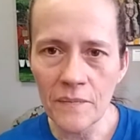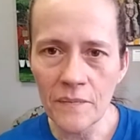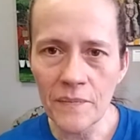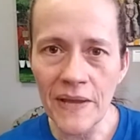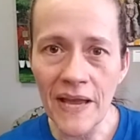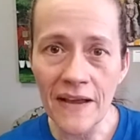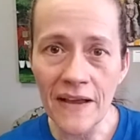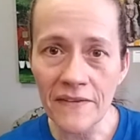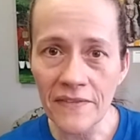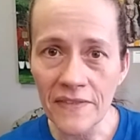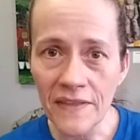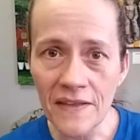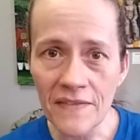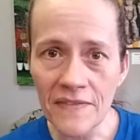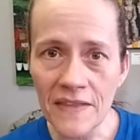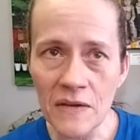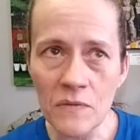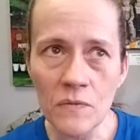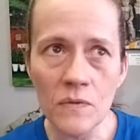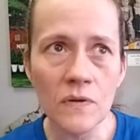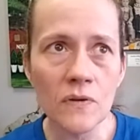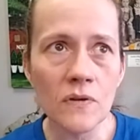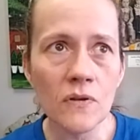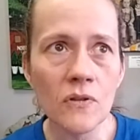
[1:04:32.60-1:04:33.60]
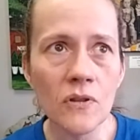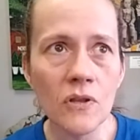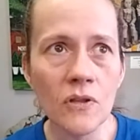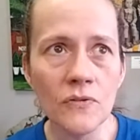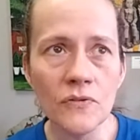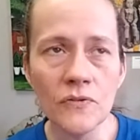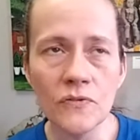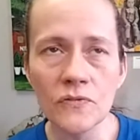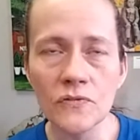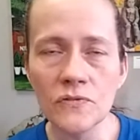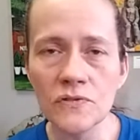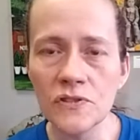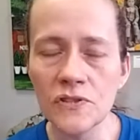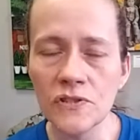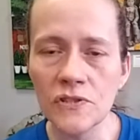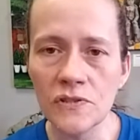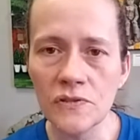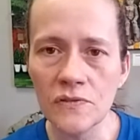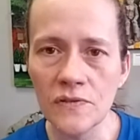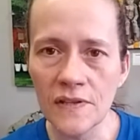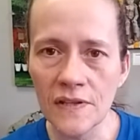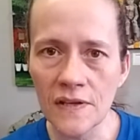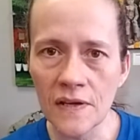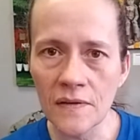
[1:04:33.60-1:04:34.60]
back then they were closer
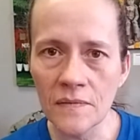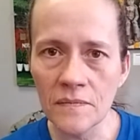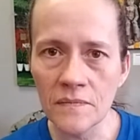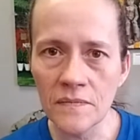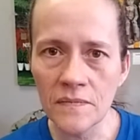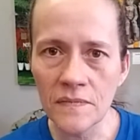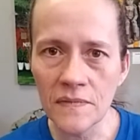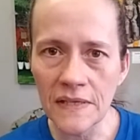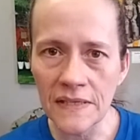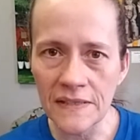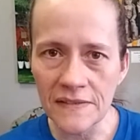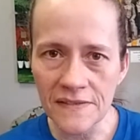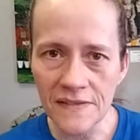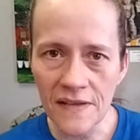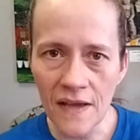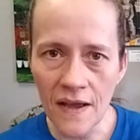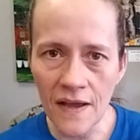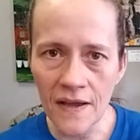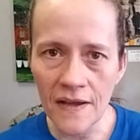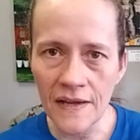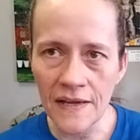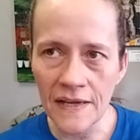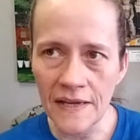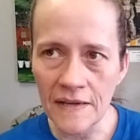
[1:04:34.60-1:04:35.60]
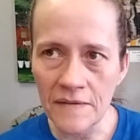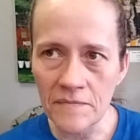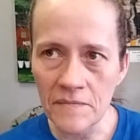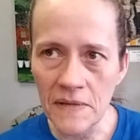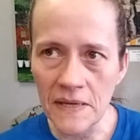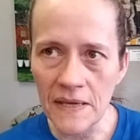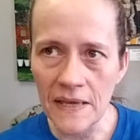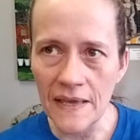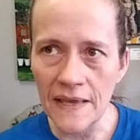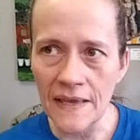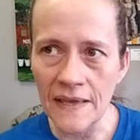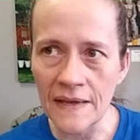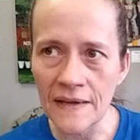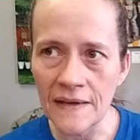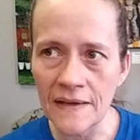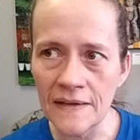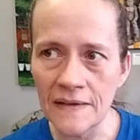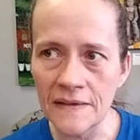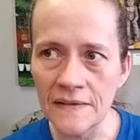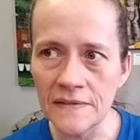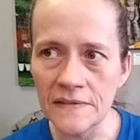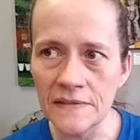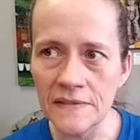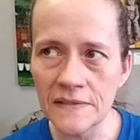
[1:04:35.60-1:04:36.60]
to them in time,
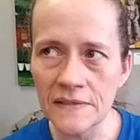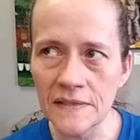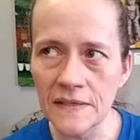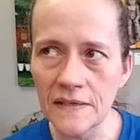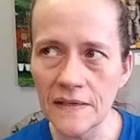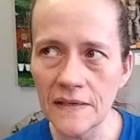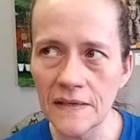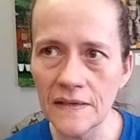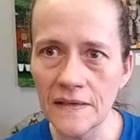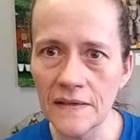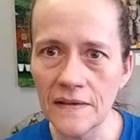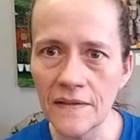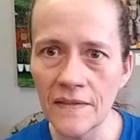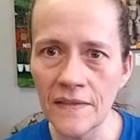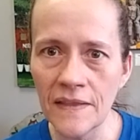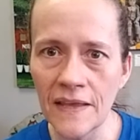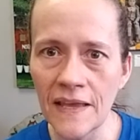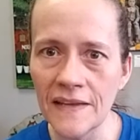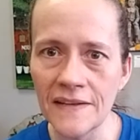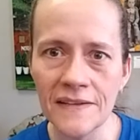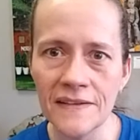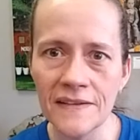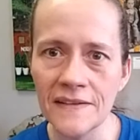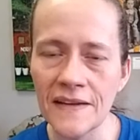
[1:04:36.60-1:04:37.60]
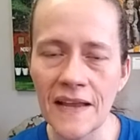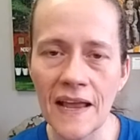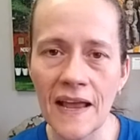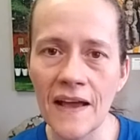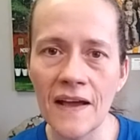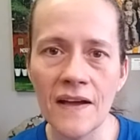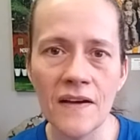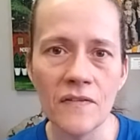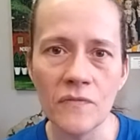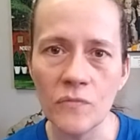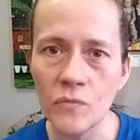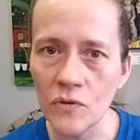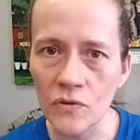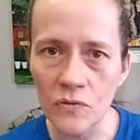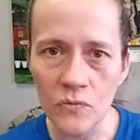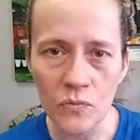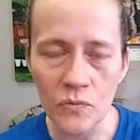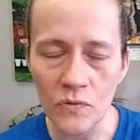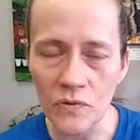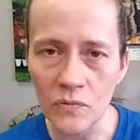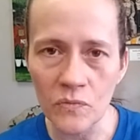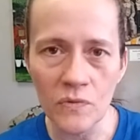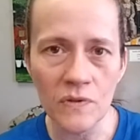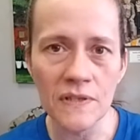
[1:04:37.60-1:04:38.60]
and they didn't have World
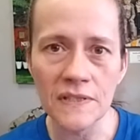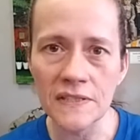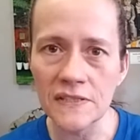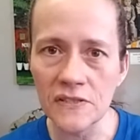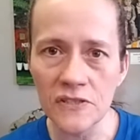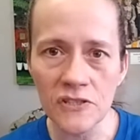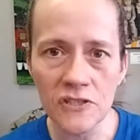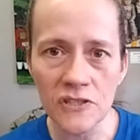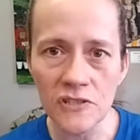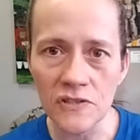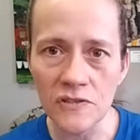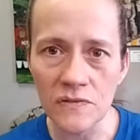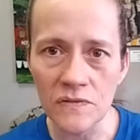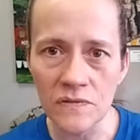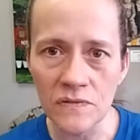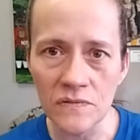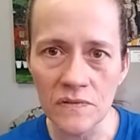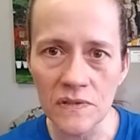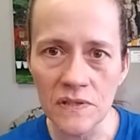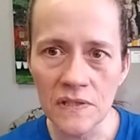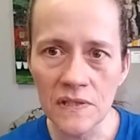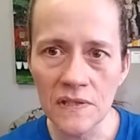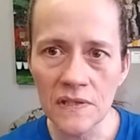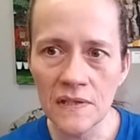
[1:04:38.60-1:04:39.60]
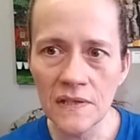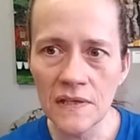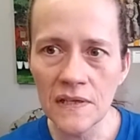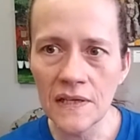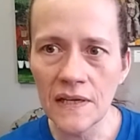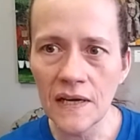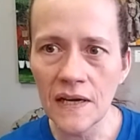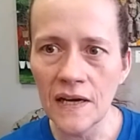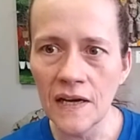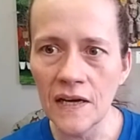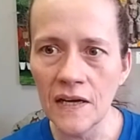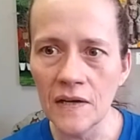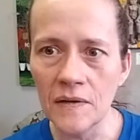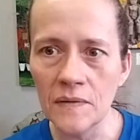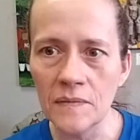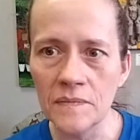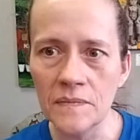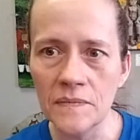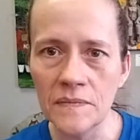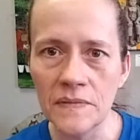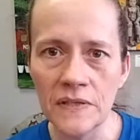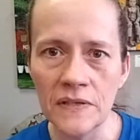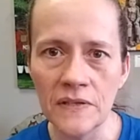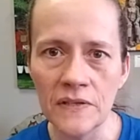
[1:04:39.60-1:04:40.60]
War One and Two
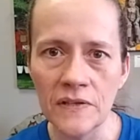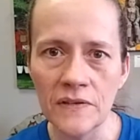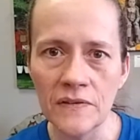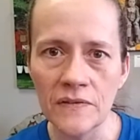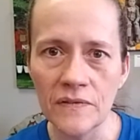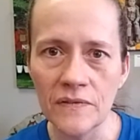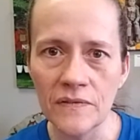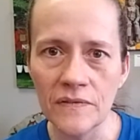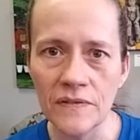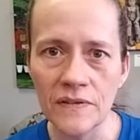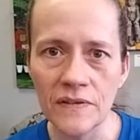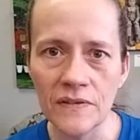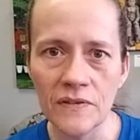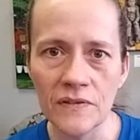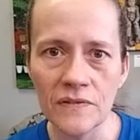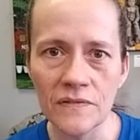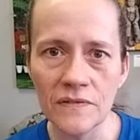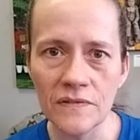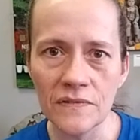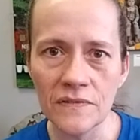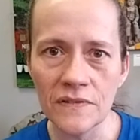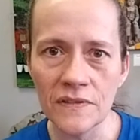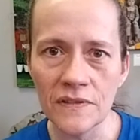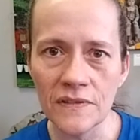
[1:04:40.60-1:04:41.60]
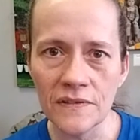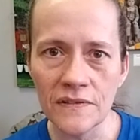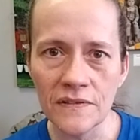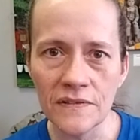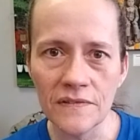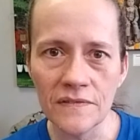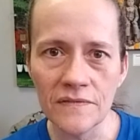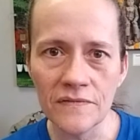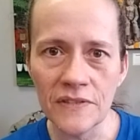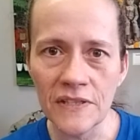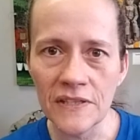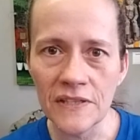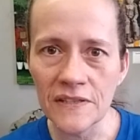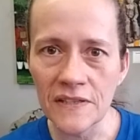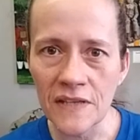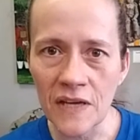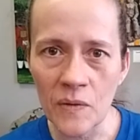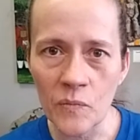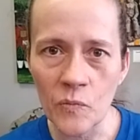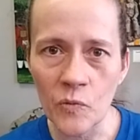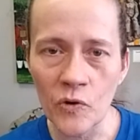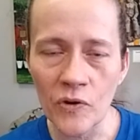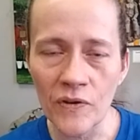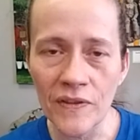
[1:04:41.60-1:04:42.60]
um, you know, the, the
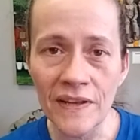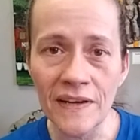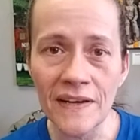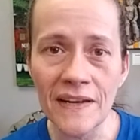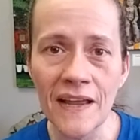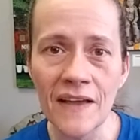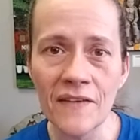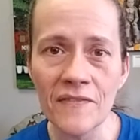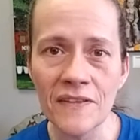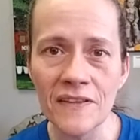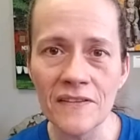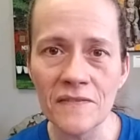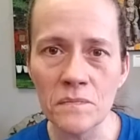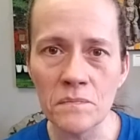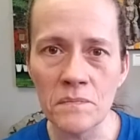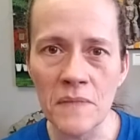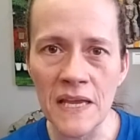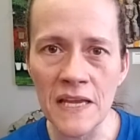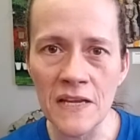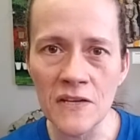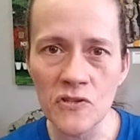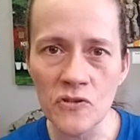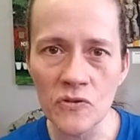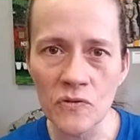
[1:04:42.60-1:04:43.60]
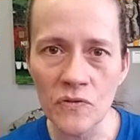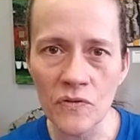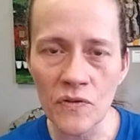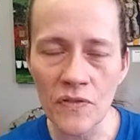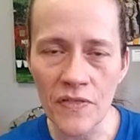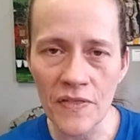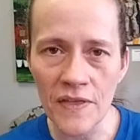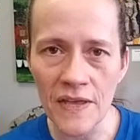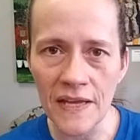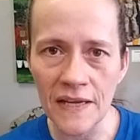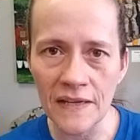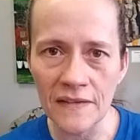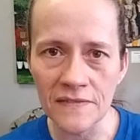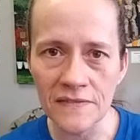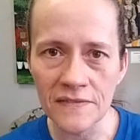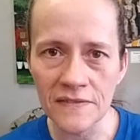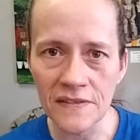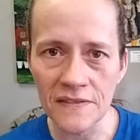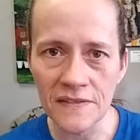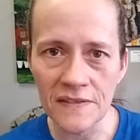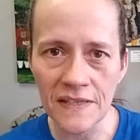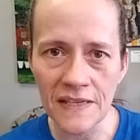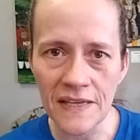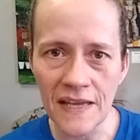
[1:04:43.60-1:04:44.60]
Vietnam War. They didn't have these major things
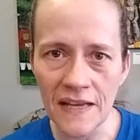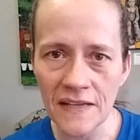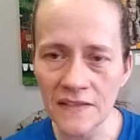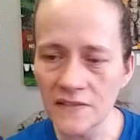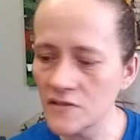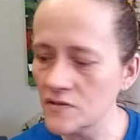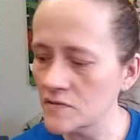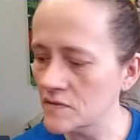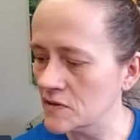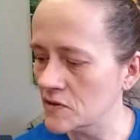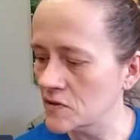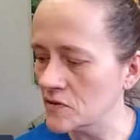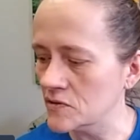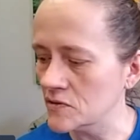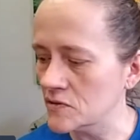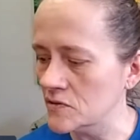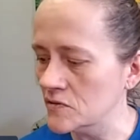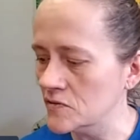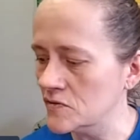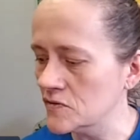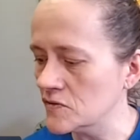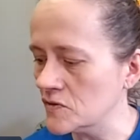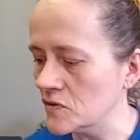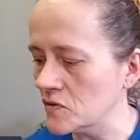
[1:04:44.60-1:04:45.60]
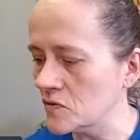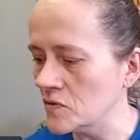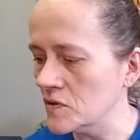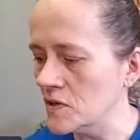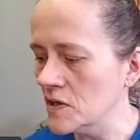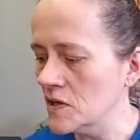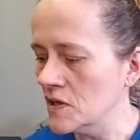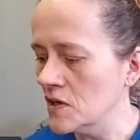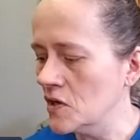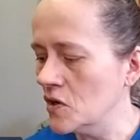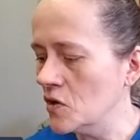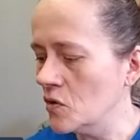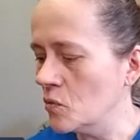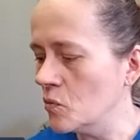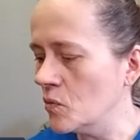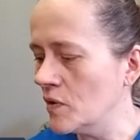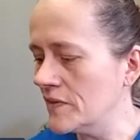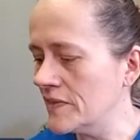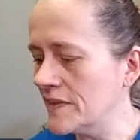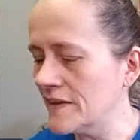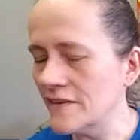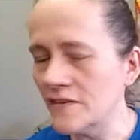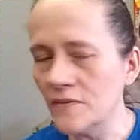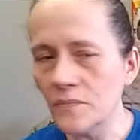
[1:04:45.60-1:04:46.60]
that they had to include. So
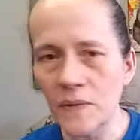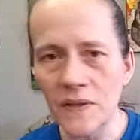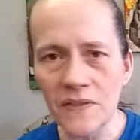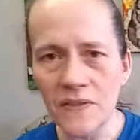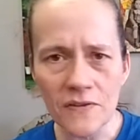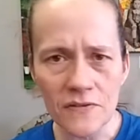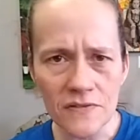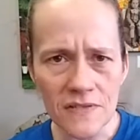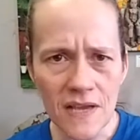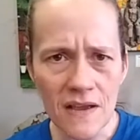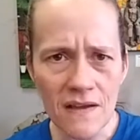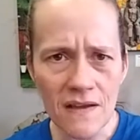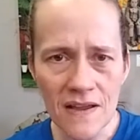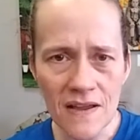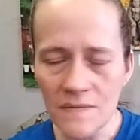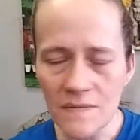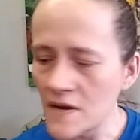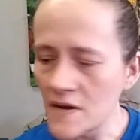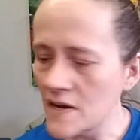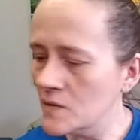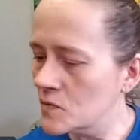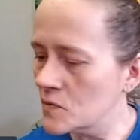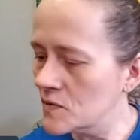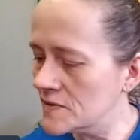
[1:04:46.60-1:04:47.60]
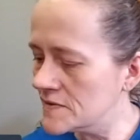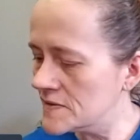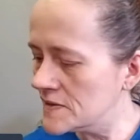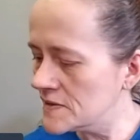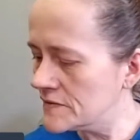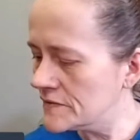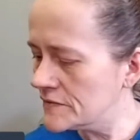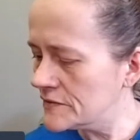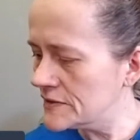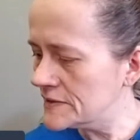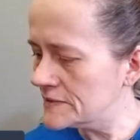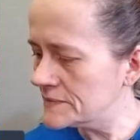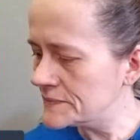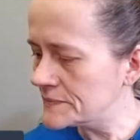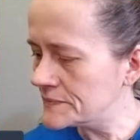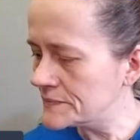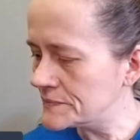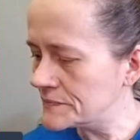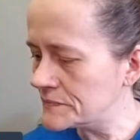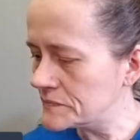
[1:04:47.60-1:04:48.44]
what they spent their time on was different.